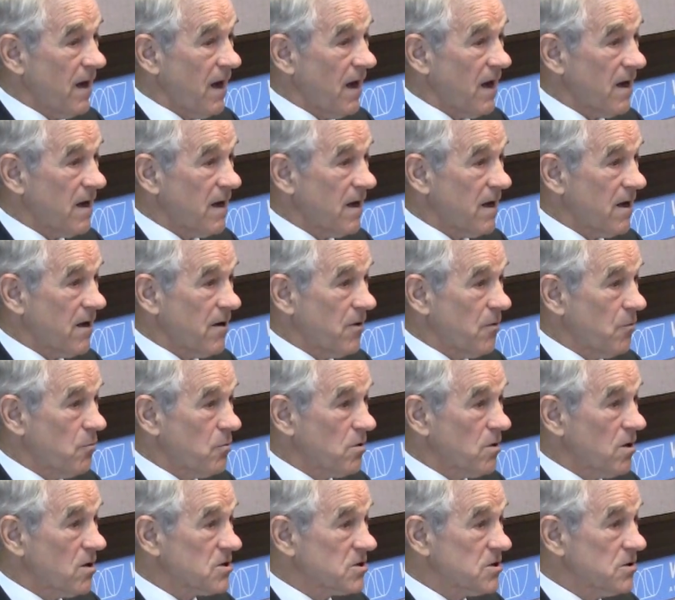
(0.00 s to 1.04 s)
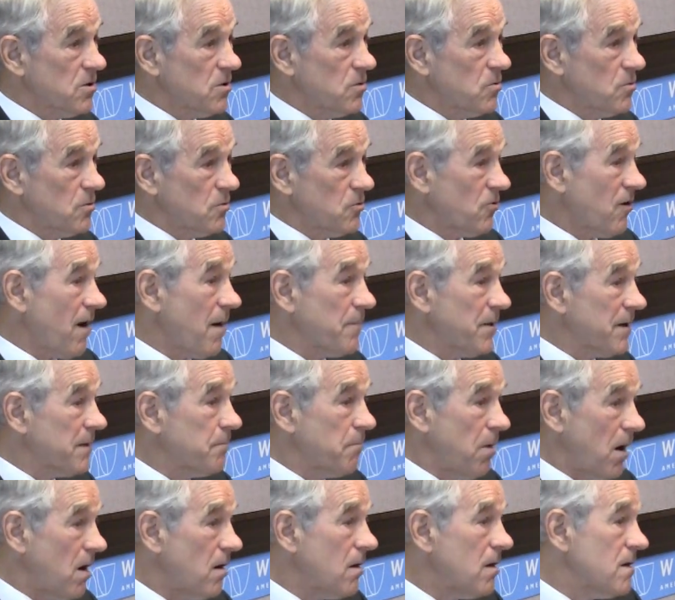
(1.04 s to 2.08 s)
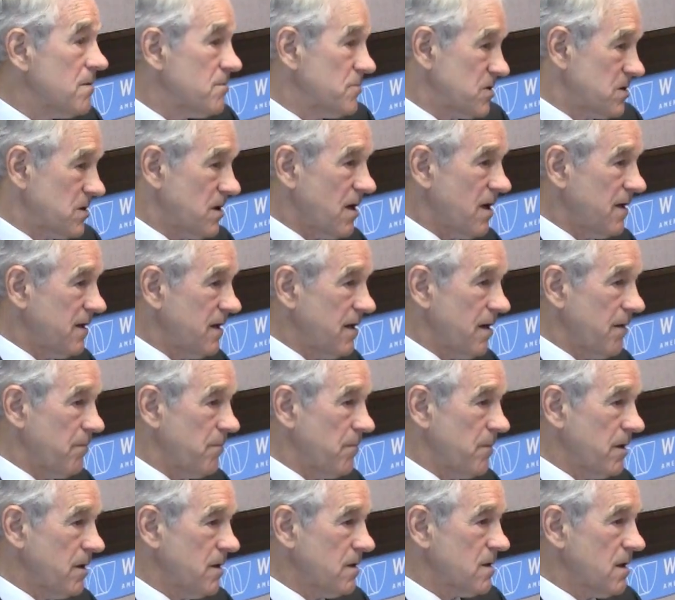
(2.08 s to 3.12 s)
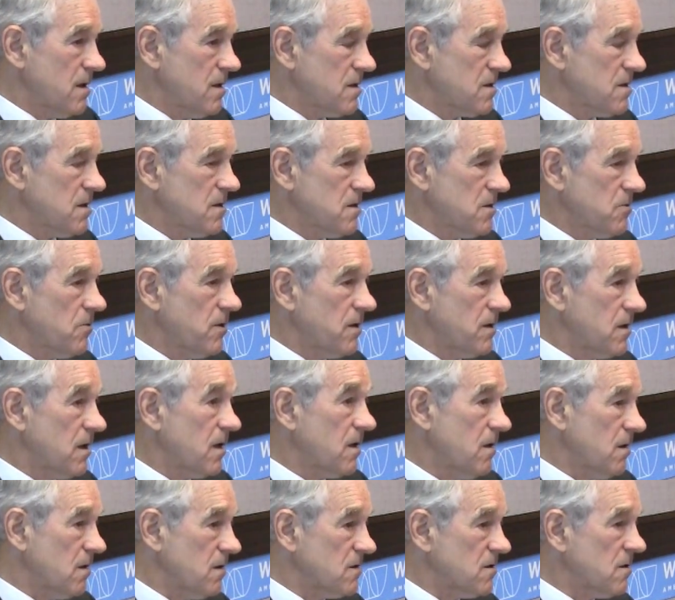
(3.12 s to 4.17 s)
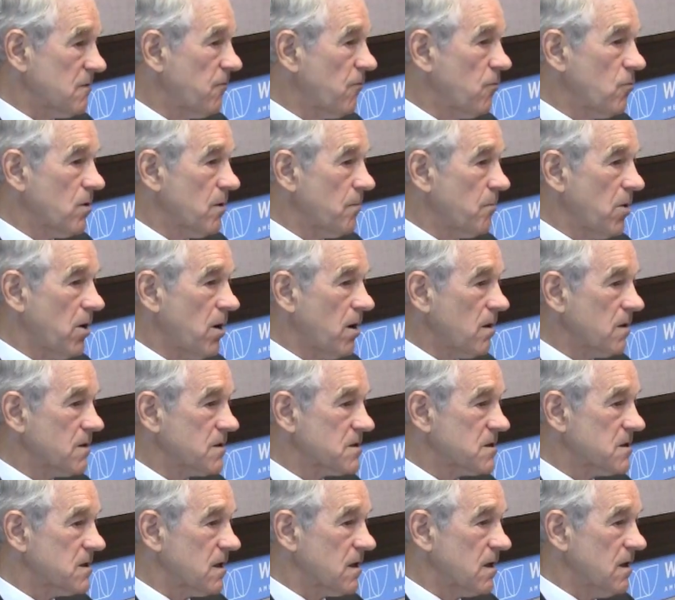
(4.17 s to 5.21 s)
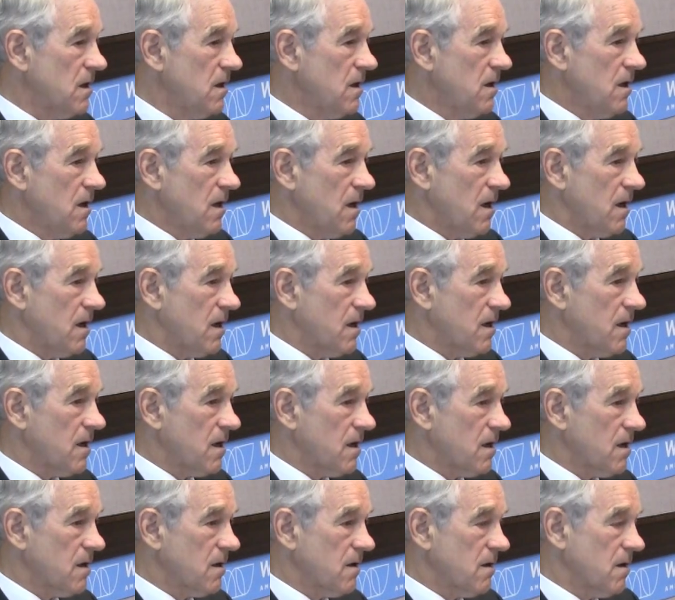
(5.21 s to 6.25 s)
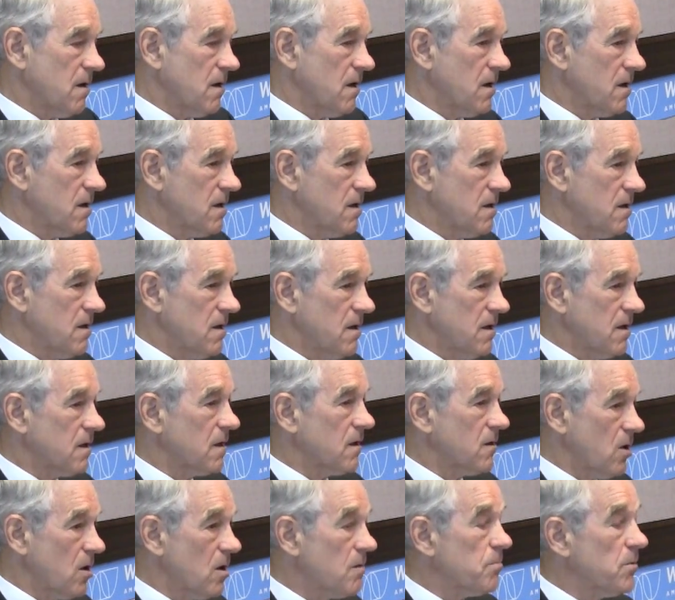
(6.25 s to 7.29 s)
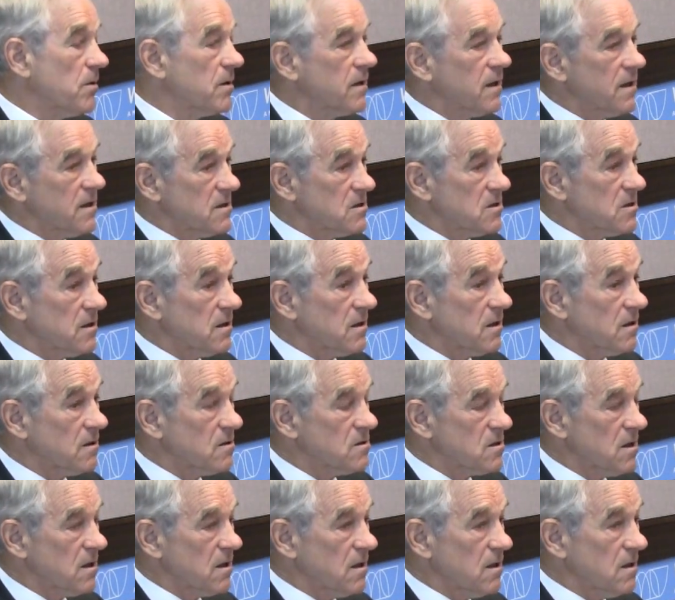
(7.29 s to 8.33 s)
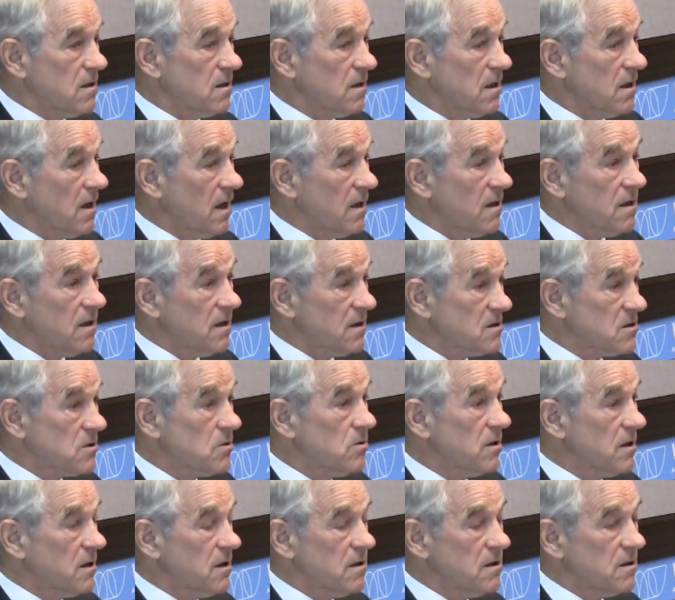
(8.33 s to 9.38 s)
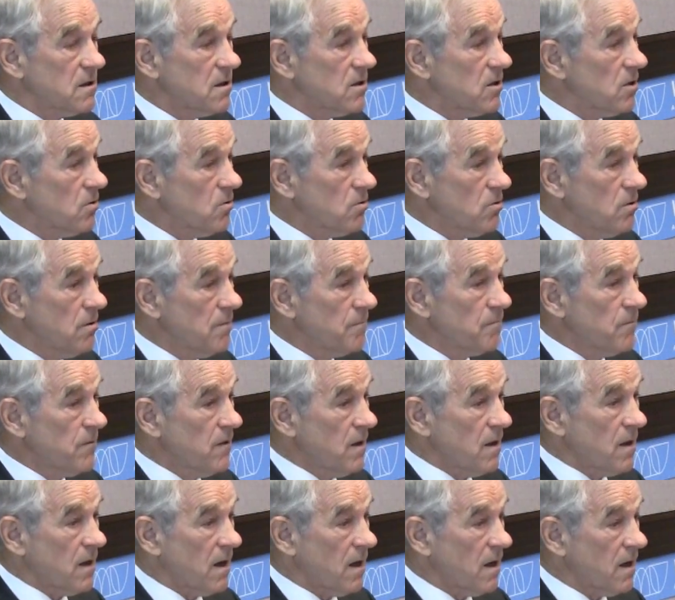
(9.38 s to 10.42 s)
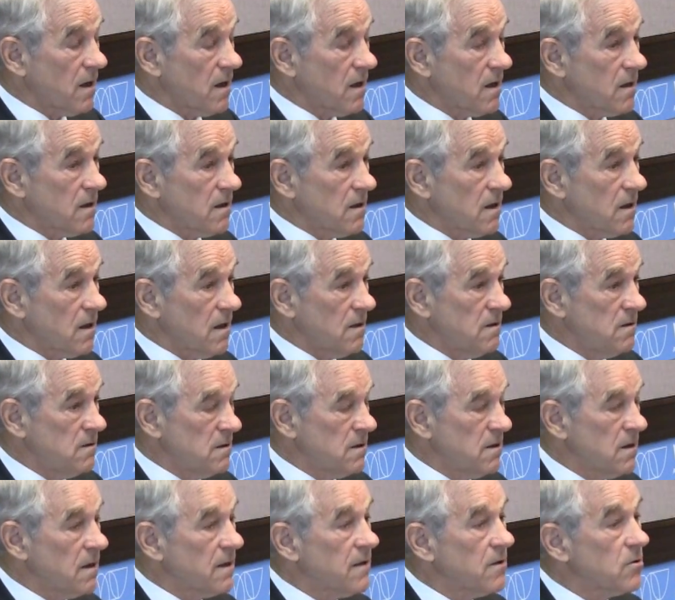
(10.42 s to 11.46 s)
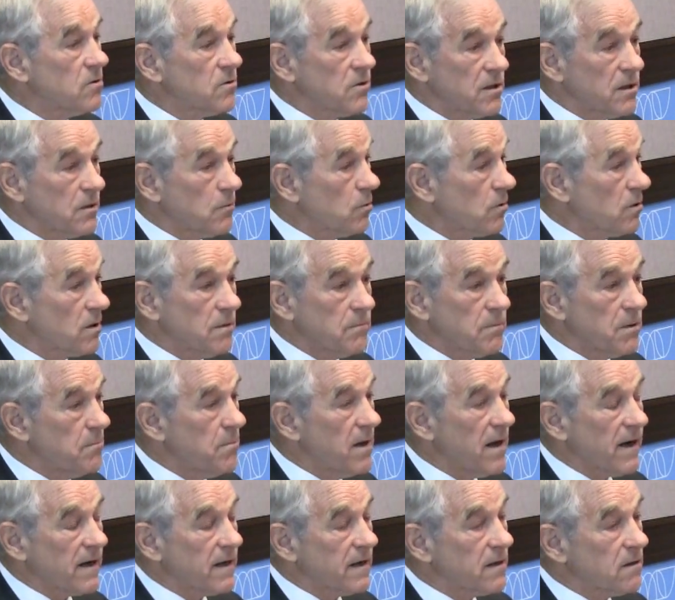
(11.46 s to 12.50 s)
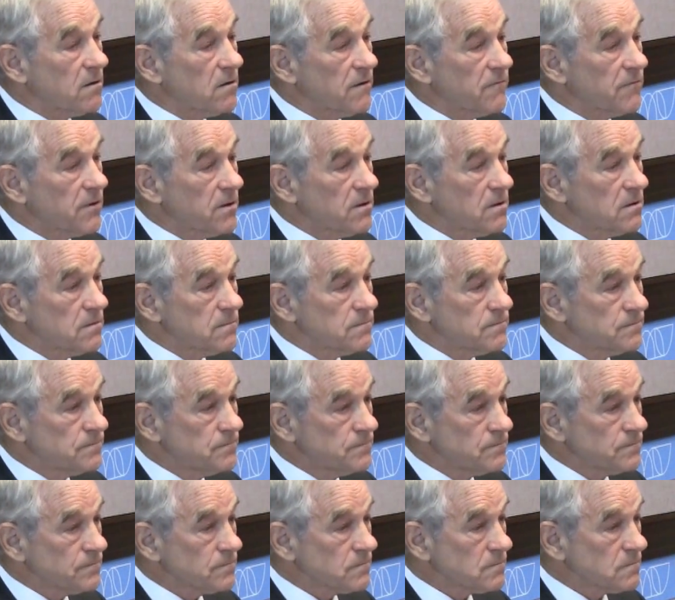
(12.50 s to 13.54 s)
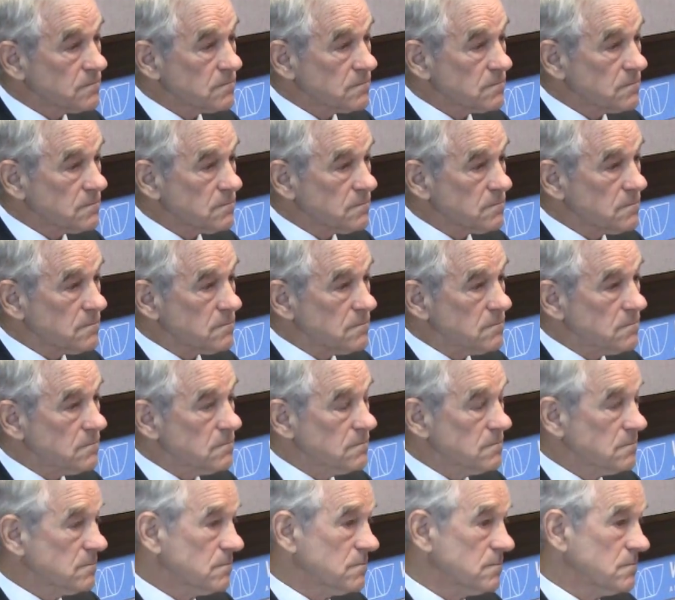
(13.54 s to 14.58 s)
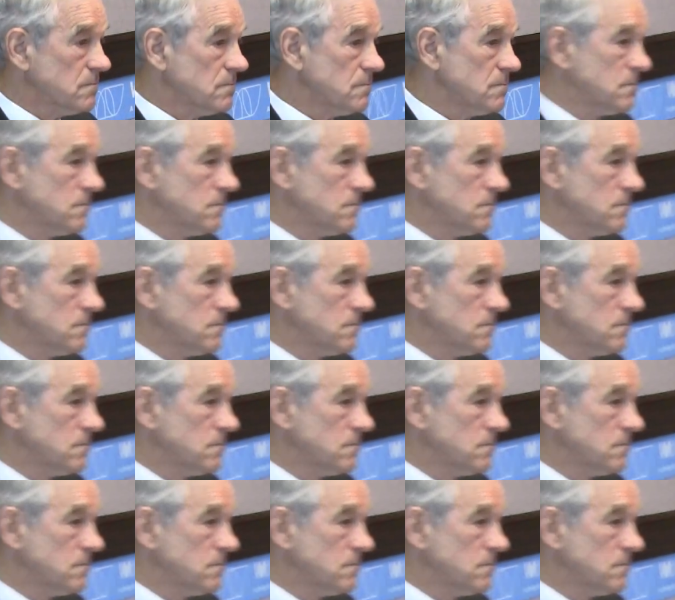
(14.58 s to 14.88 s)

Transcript: we're also dropping bombs on them. It's such a ridiculous foreign policy. And it complicates things, and I think it's going to continue, and I don't think we're going to be backing off at all. Do you think